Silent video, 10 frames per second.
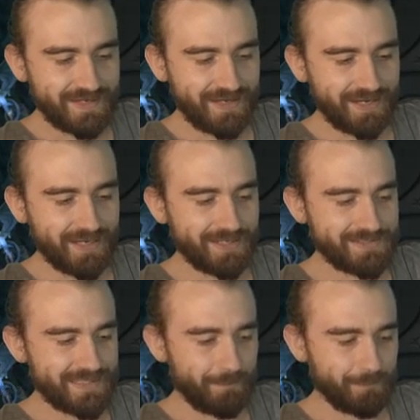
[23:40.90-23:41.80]
uh,
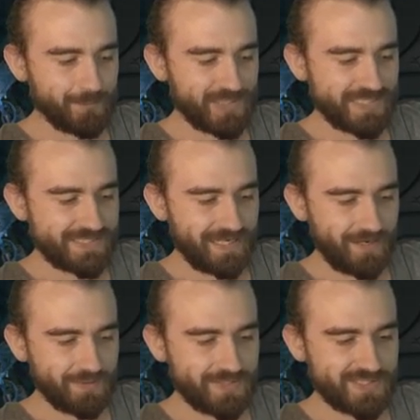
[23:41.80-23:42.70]
yep, put this
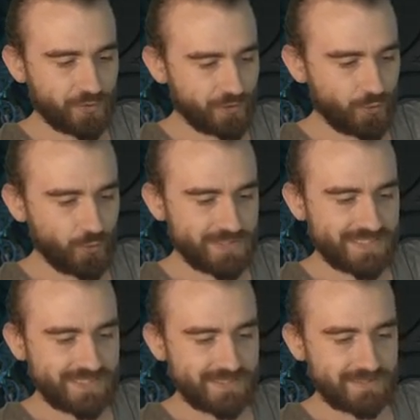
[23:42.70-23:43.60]
down. Short
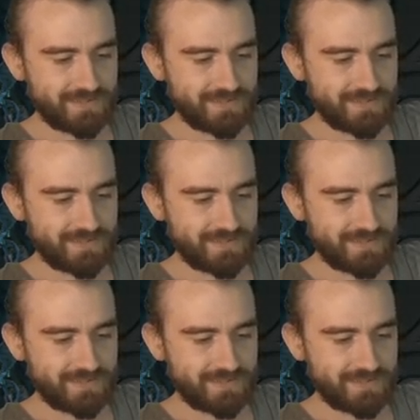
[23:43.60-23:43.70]
course.